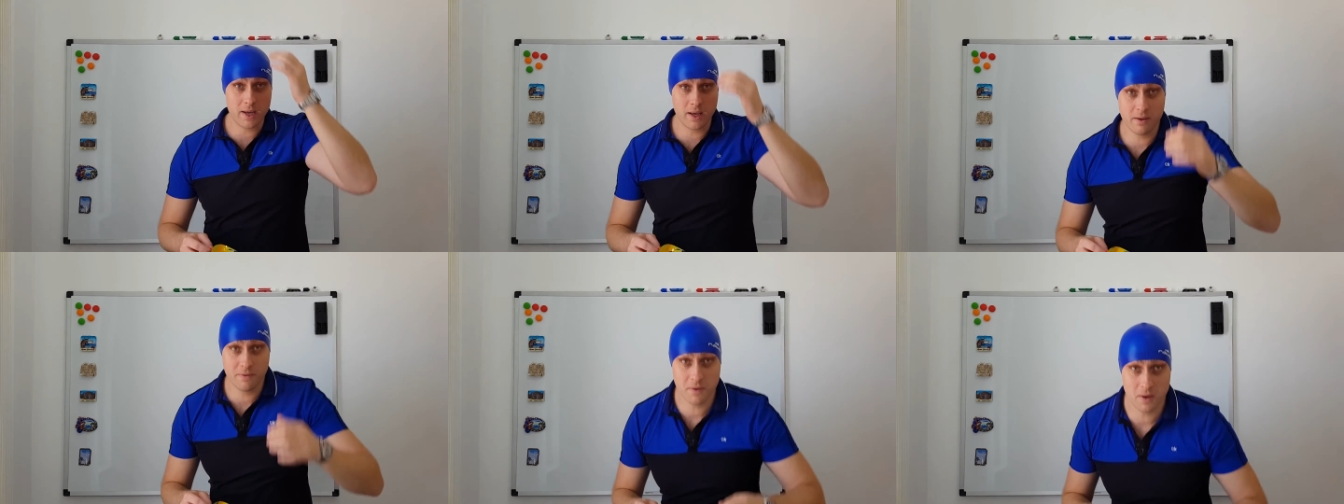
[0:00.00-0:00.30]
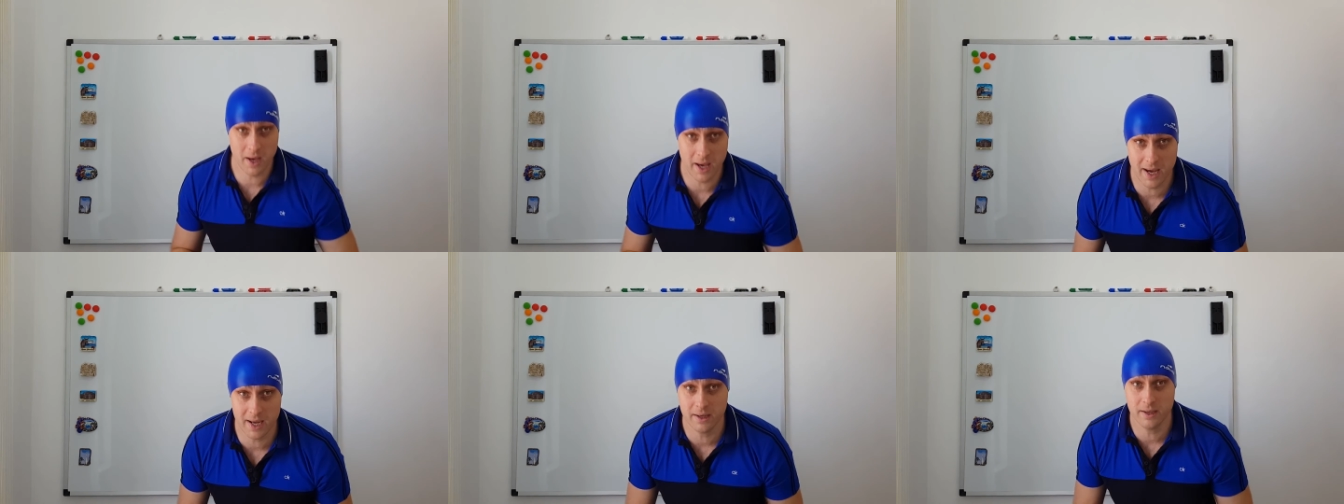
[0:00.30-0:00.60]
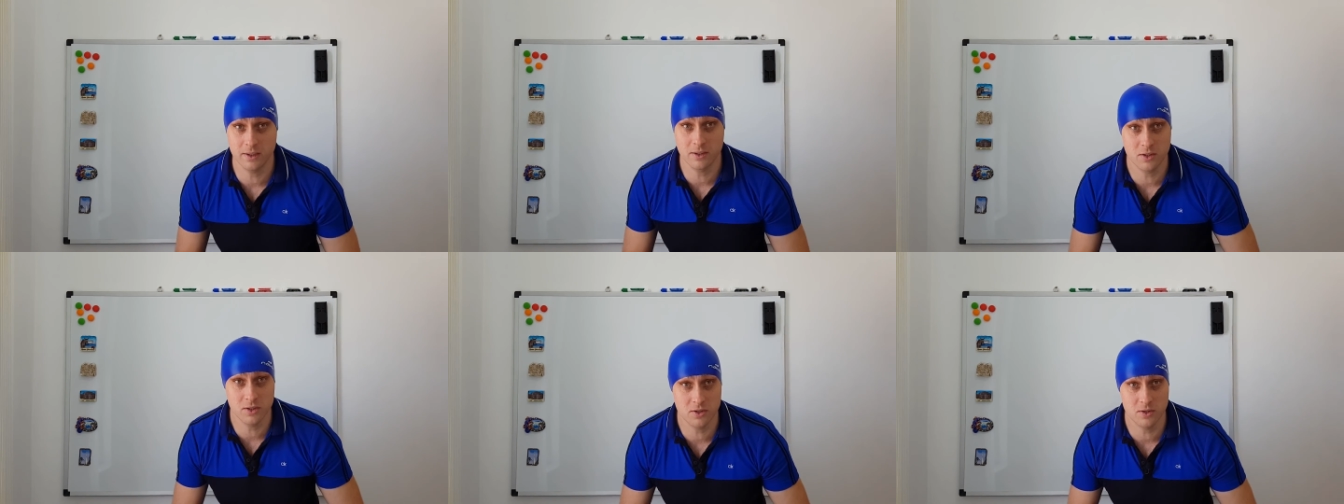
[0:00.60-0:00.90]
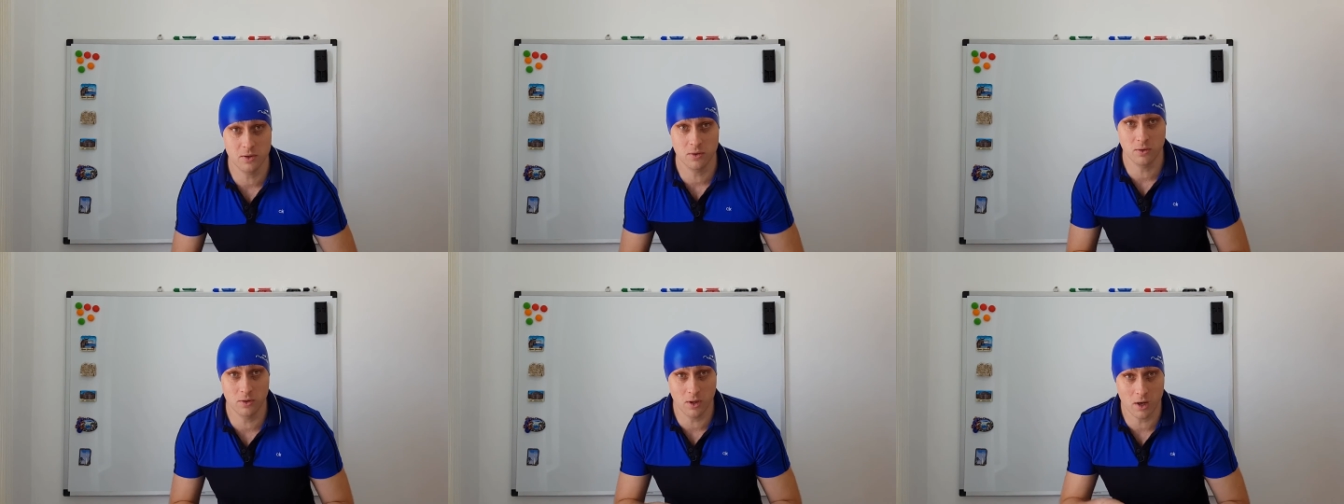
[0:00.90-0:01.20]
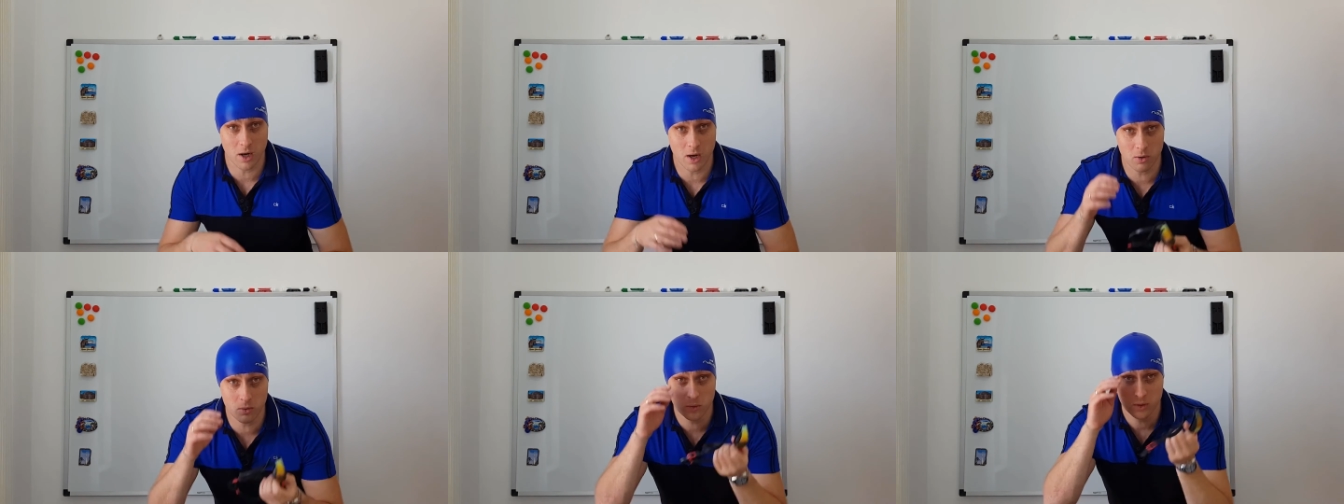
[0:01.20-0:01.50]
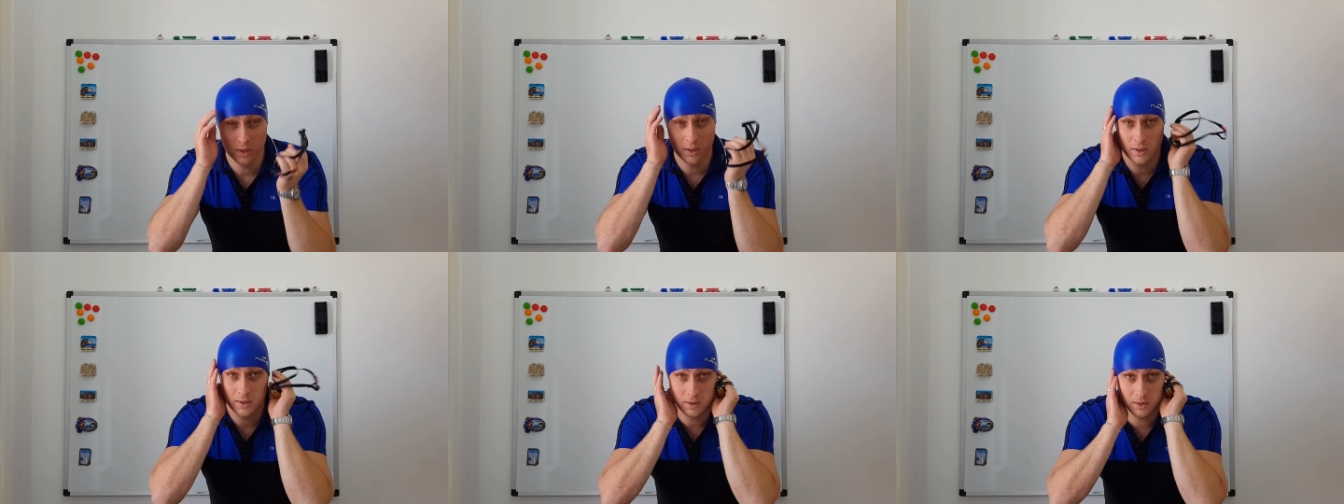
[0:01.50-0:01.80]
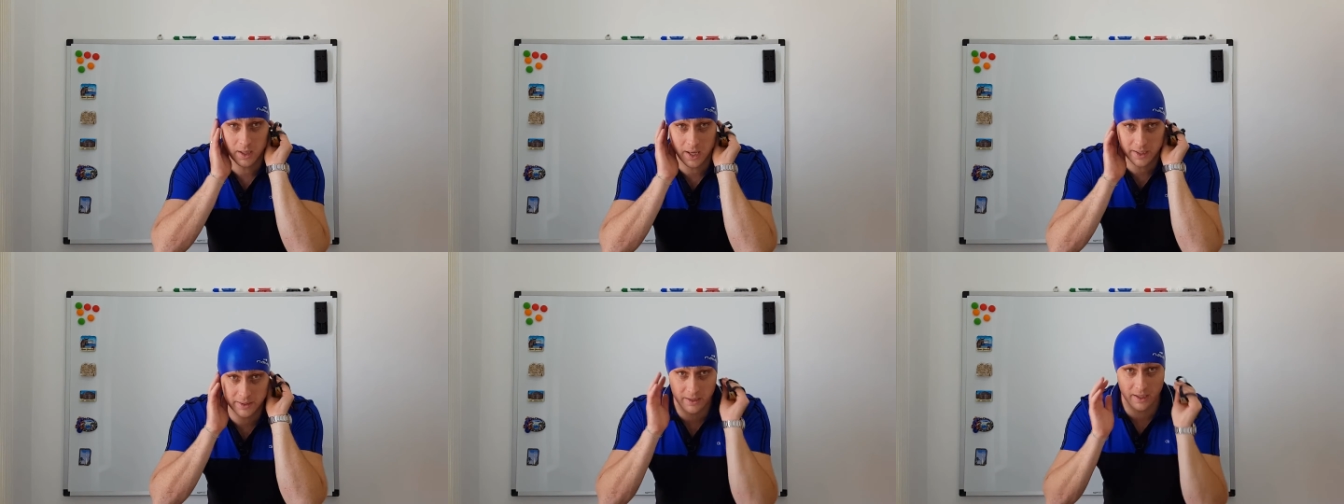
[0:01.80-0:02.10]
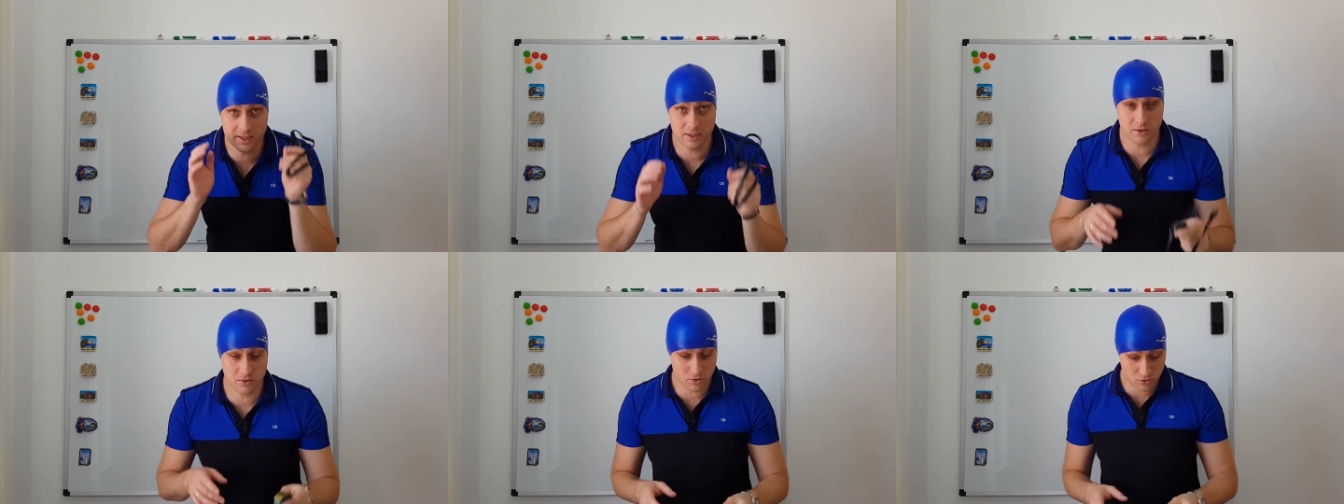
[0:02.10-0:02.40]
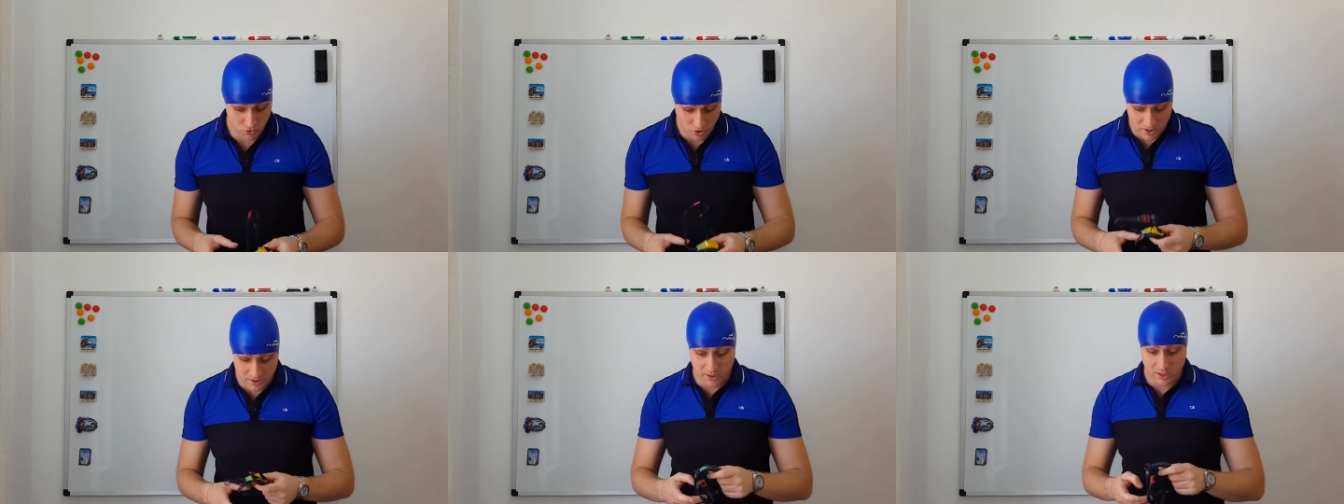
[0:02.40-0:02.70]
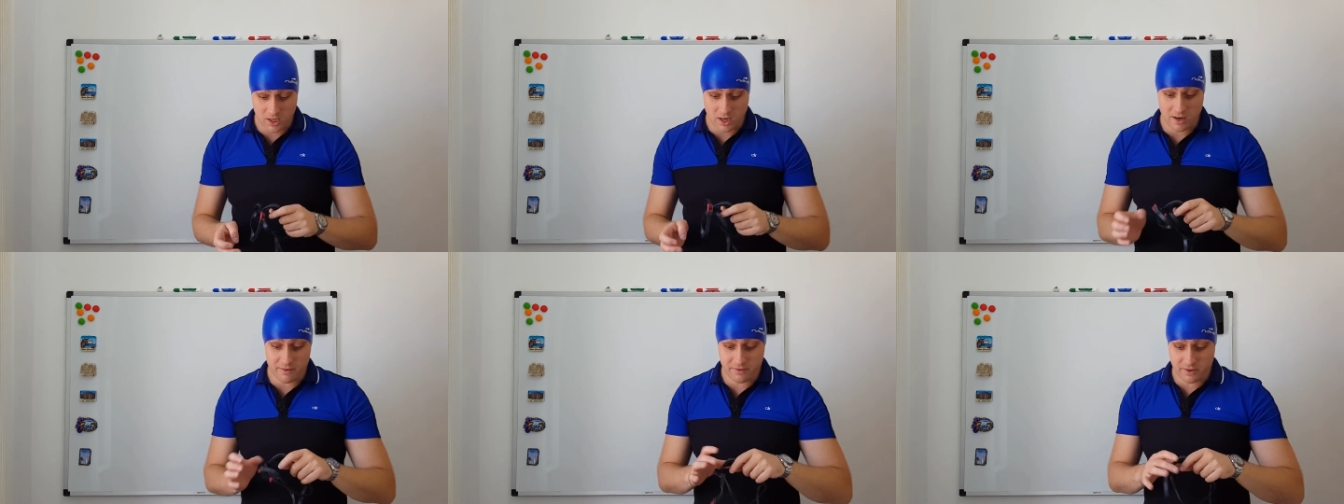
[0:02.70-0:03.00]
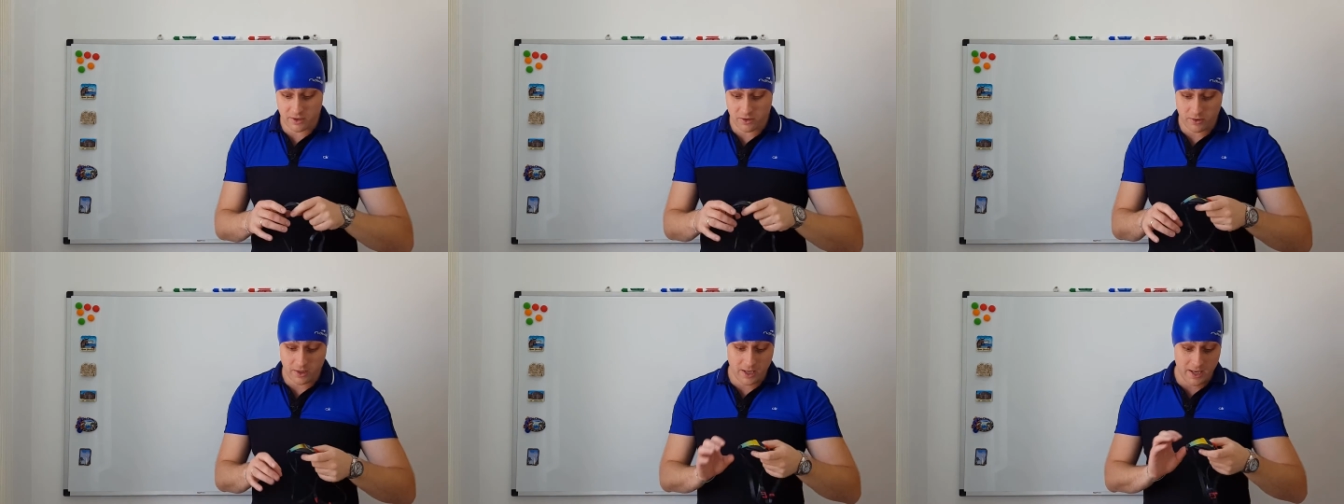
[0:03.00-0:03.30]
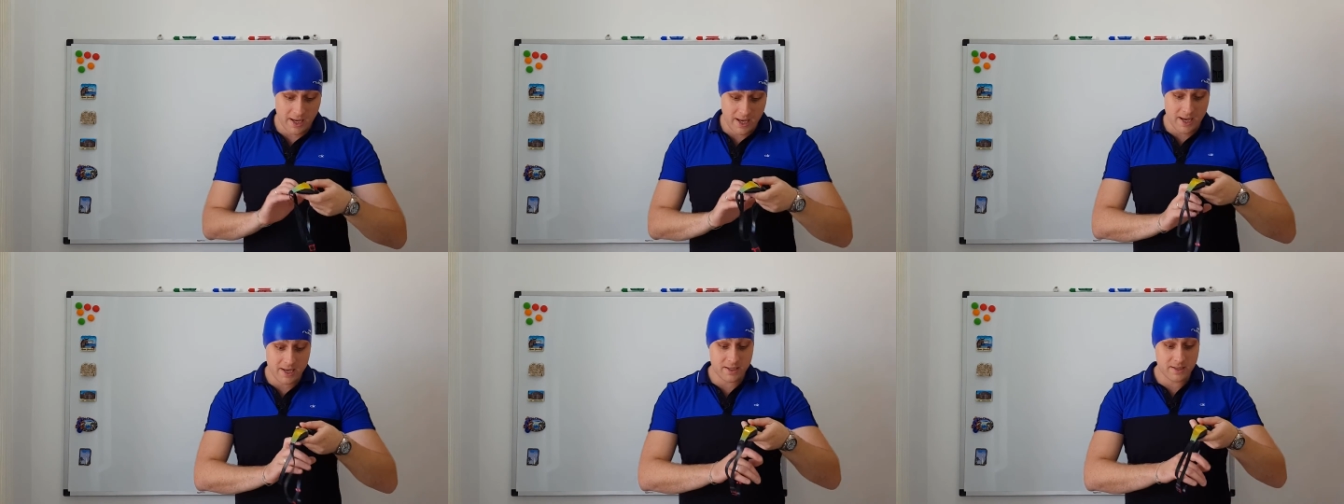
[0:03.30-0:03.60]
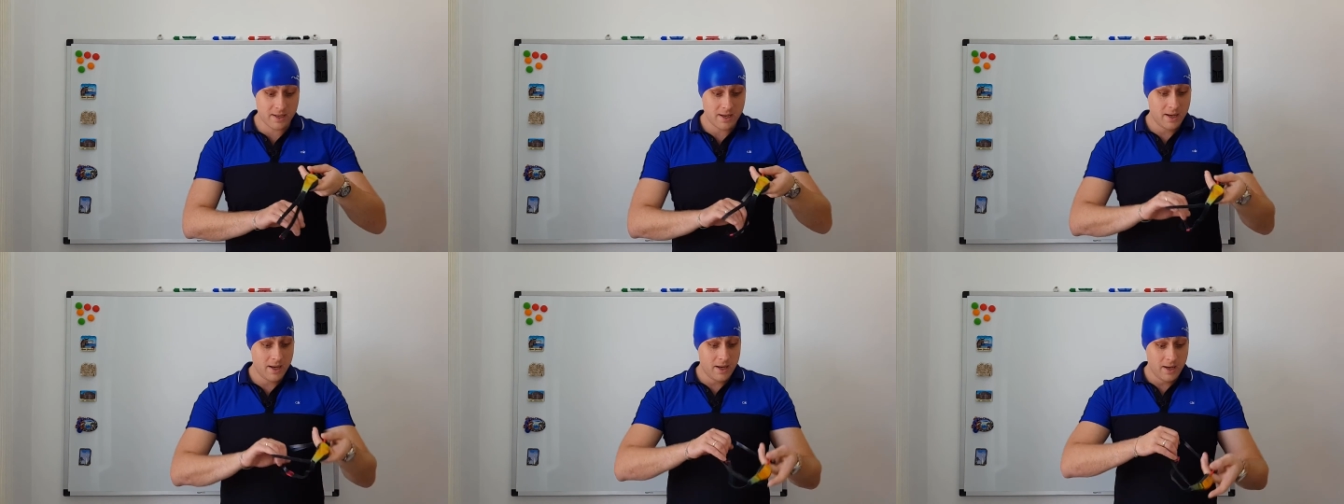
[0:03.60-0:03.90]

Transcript: If your hat is too low, like this, you're trying to cover your ears